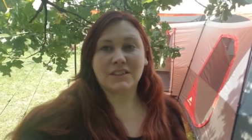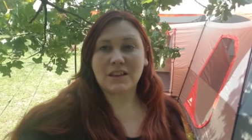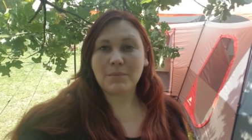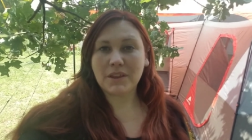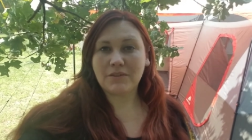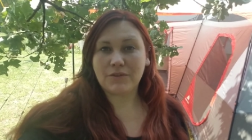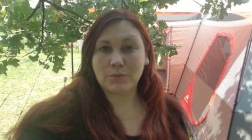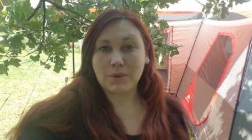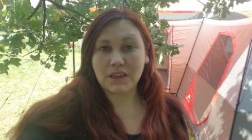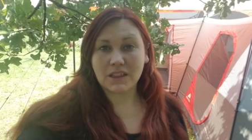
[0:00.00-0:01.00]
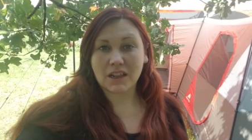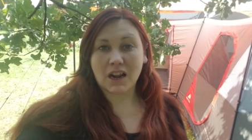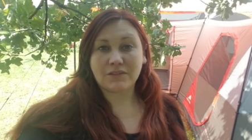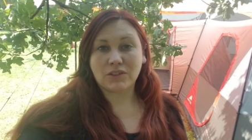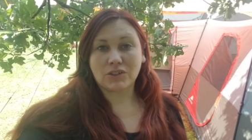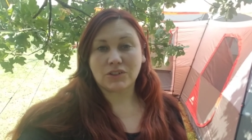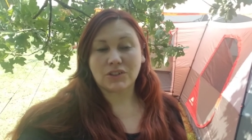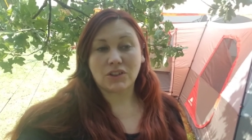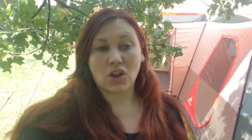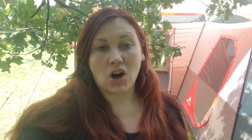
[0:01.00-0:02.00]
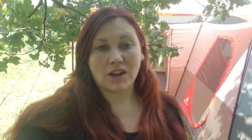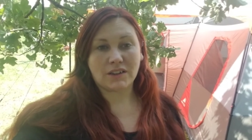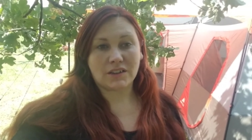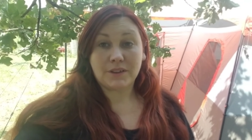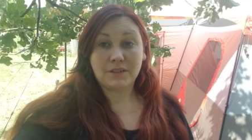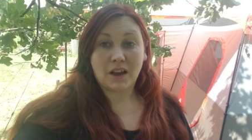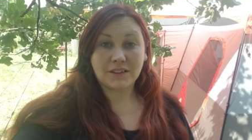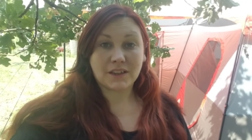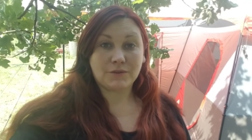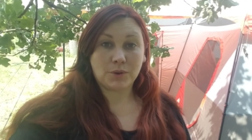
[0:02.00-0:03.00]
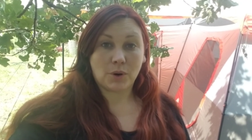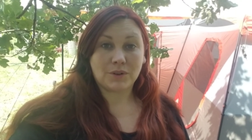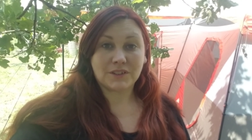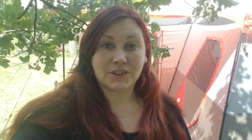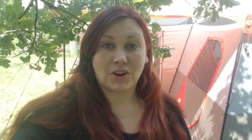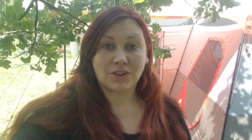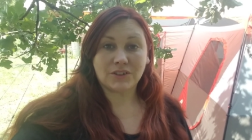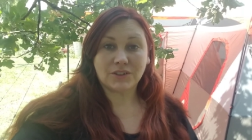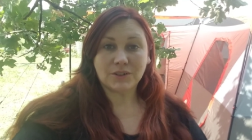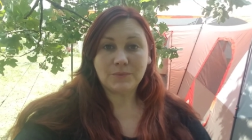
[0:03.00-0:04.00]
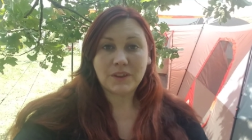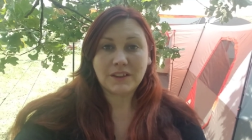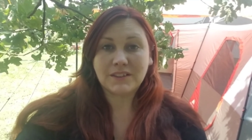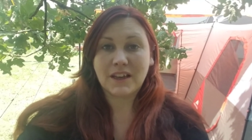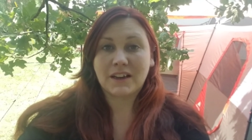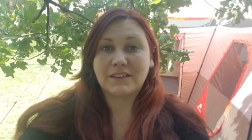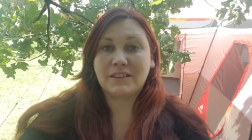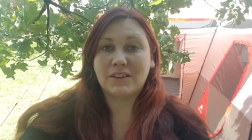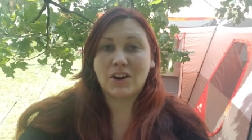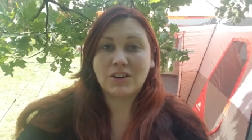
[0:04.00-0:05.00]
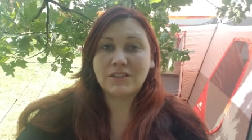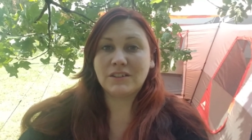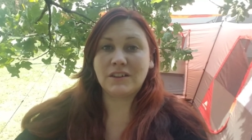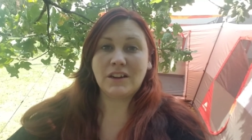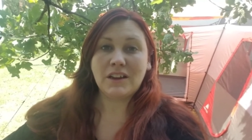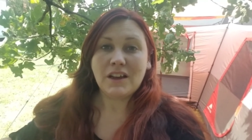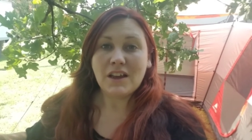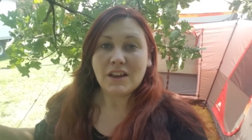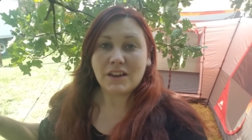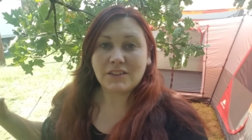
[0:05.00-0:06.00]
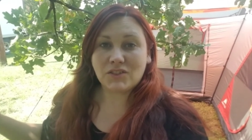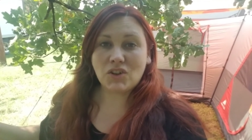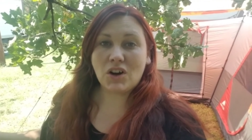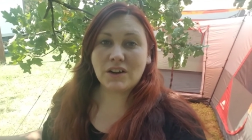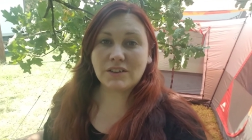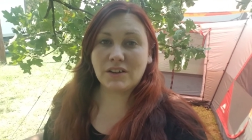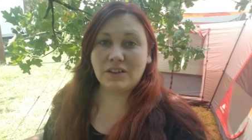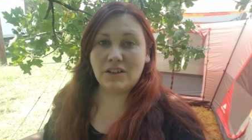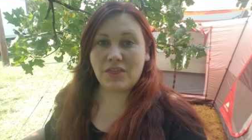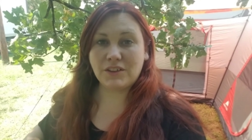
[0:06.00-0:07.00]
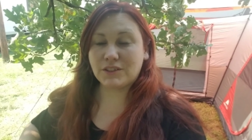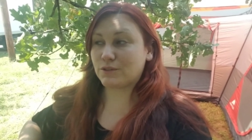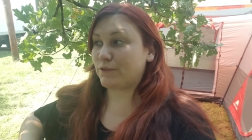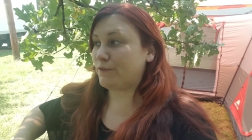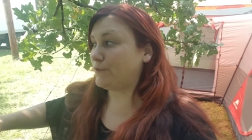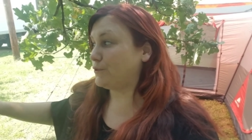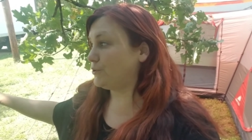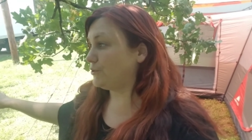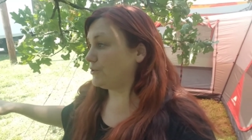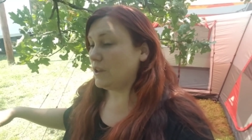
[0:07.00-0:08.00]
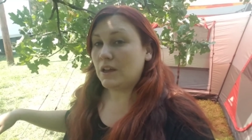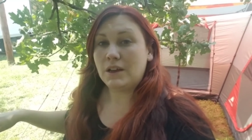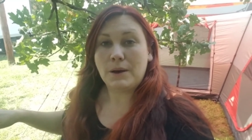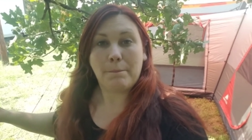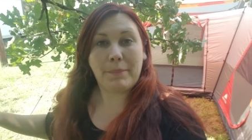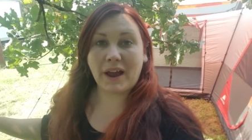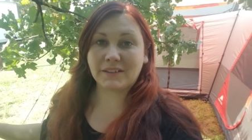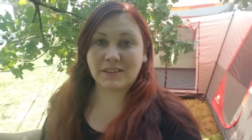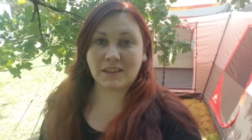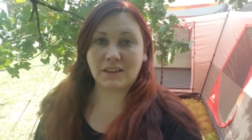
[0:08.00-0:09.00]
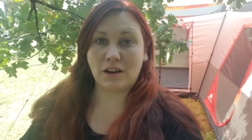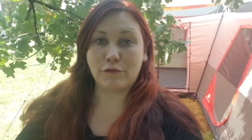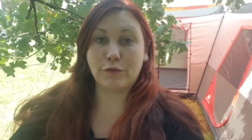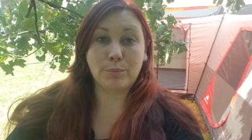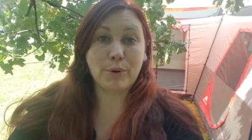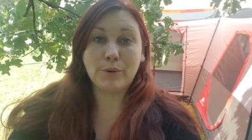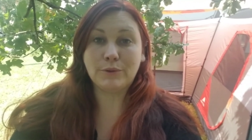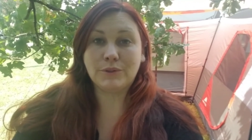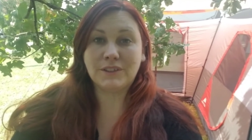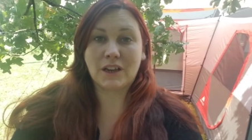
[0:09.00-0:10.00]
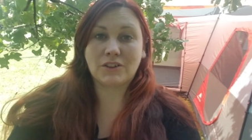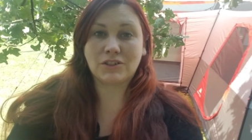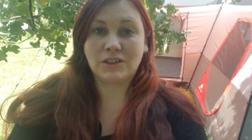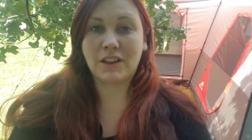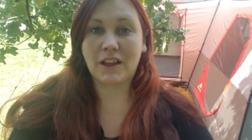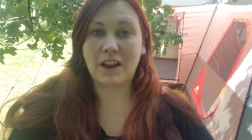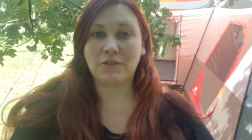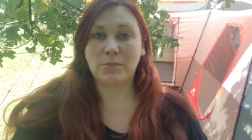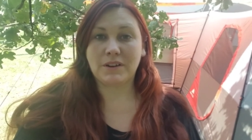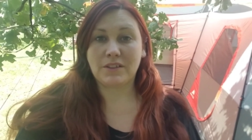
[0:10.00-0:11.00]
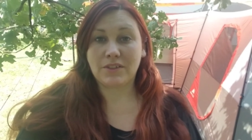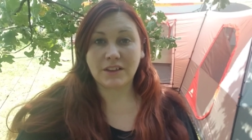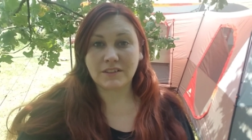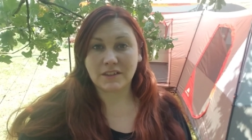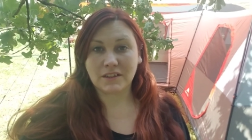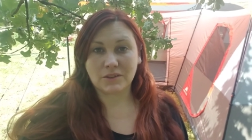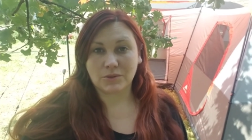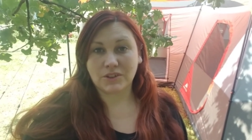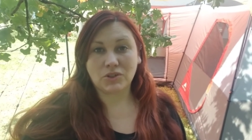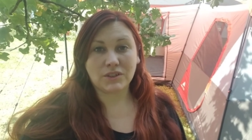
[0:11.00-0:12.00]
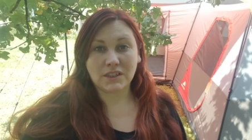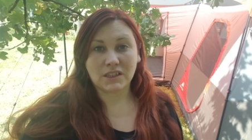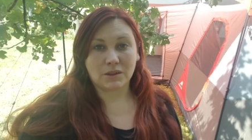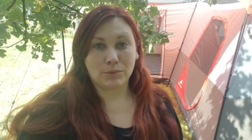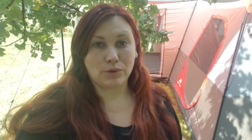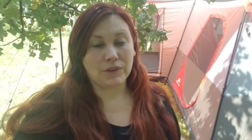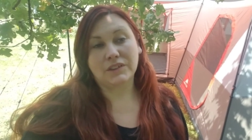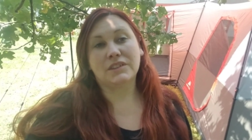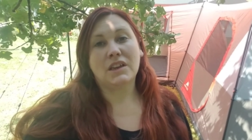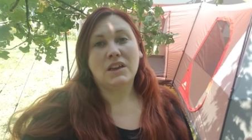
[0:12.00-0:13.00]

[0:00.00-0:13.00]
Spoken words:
Something for me that I've learned a lot as I've grown as a gardener is that the garden is not this full basket of the produce section that everybody thinks it is or that you see in the movies.